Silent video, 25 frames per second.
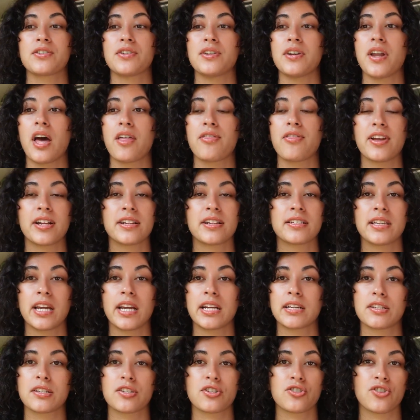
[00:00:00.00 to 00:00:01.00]
nothing to
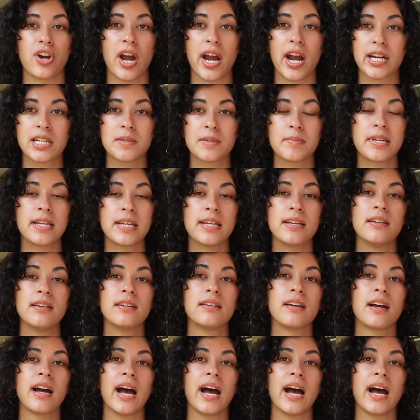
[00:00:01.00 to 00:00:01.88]
distract me.